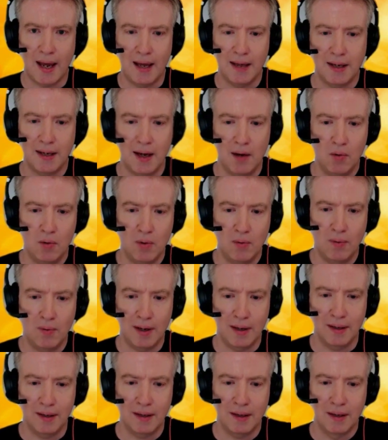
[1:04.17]

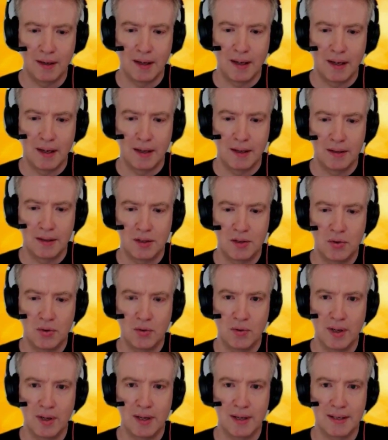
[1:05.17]
everyone
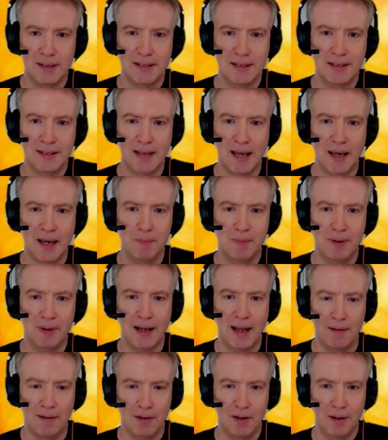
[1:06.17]
to the same
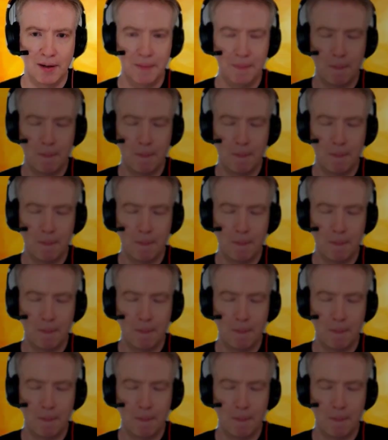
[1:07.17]
level,